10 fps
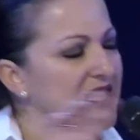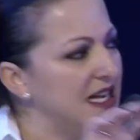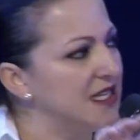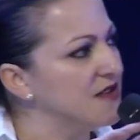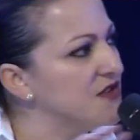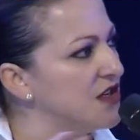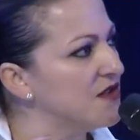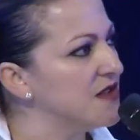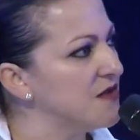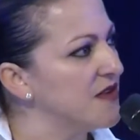kinds of
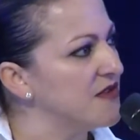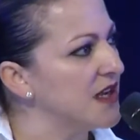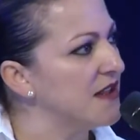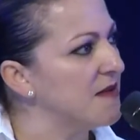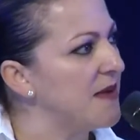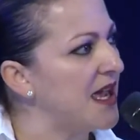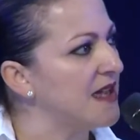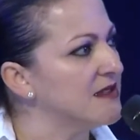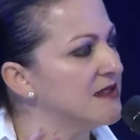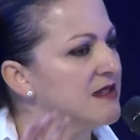shows that we've done in the
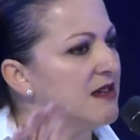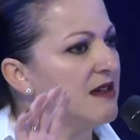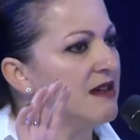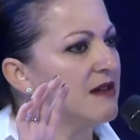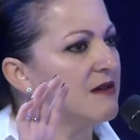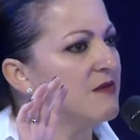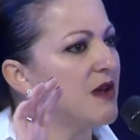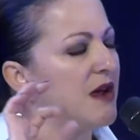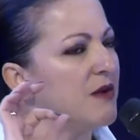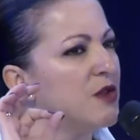past.
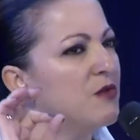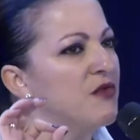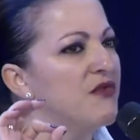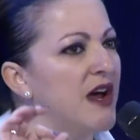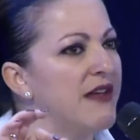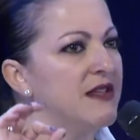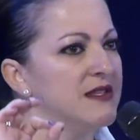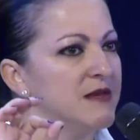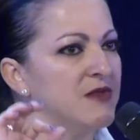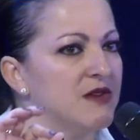You will find
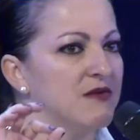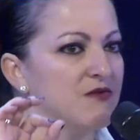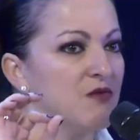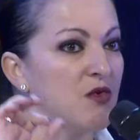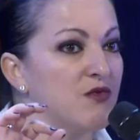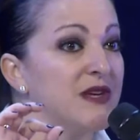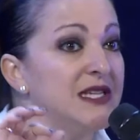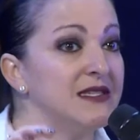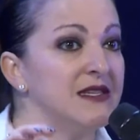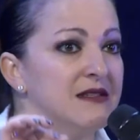that some of the more
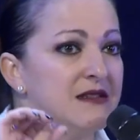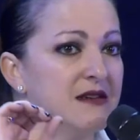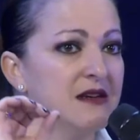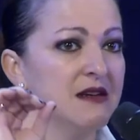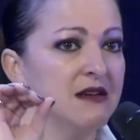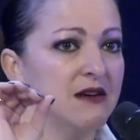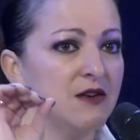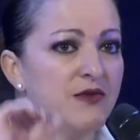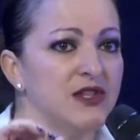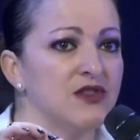recent
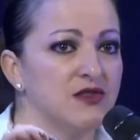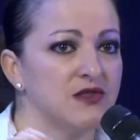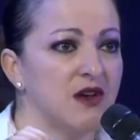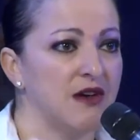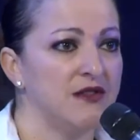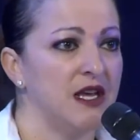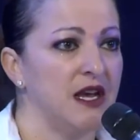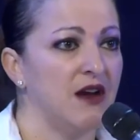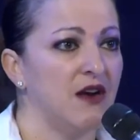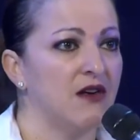originals on the
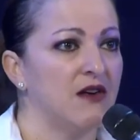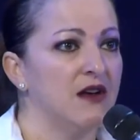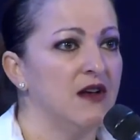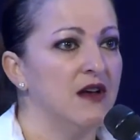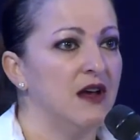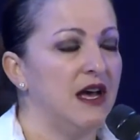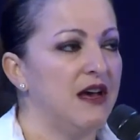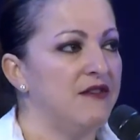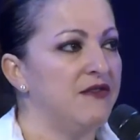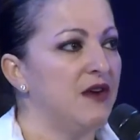air
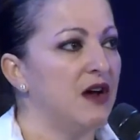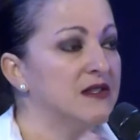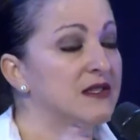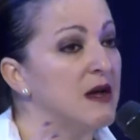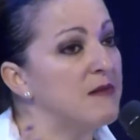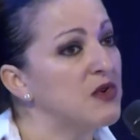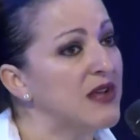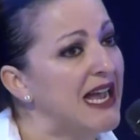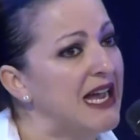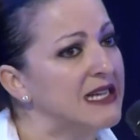have ensemble
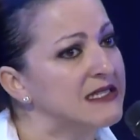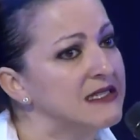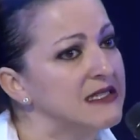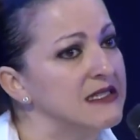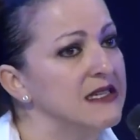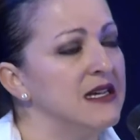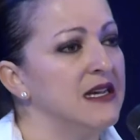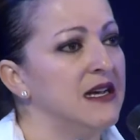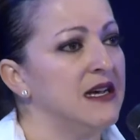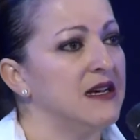casts,
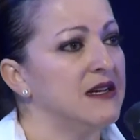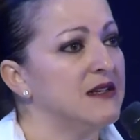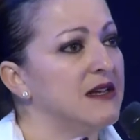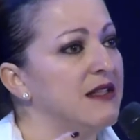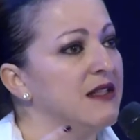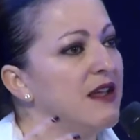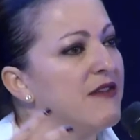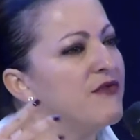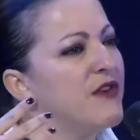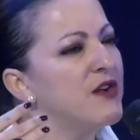and they
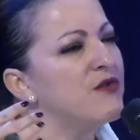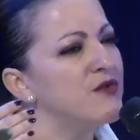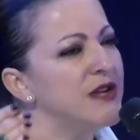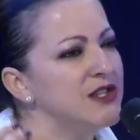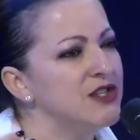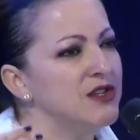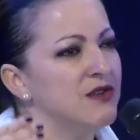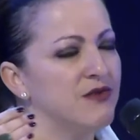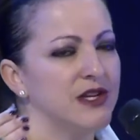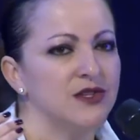have very rich,
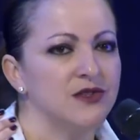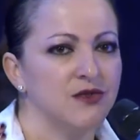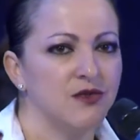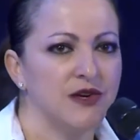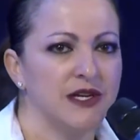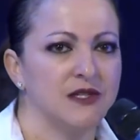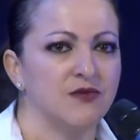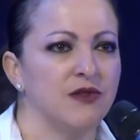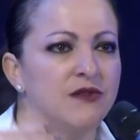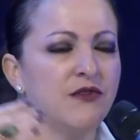rich stories
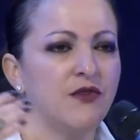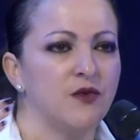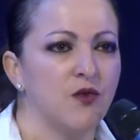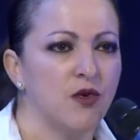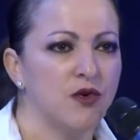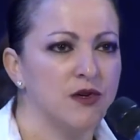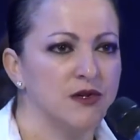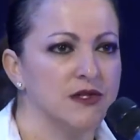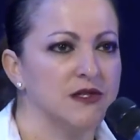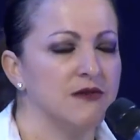with different
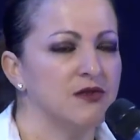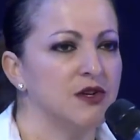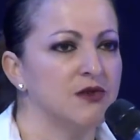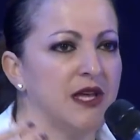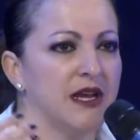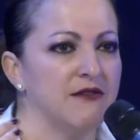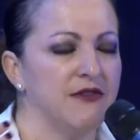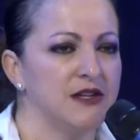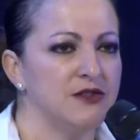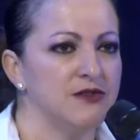worlds. Shows like
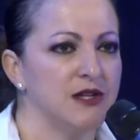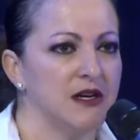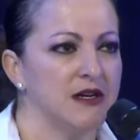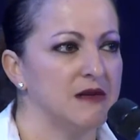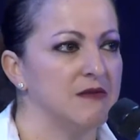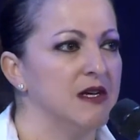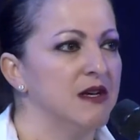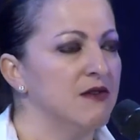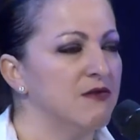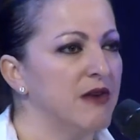Adventure Time,
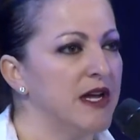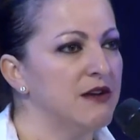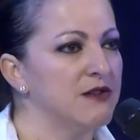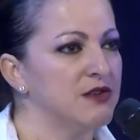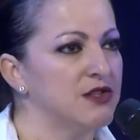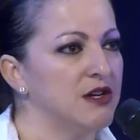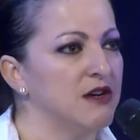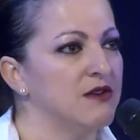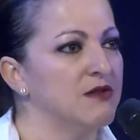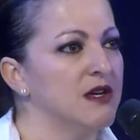Regular
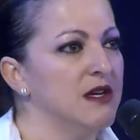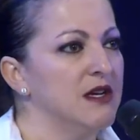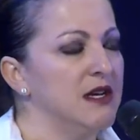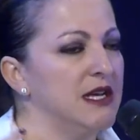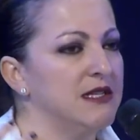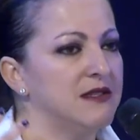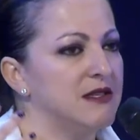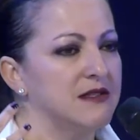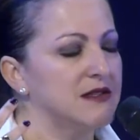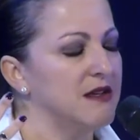Show, it's
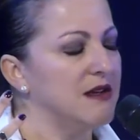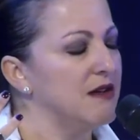this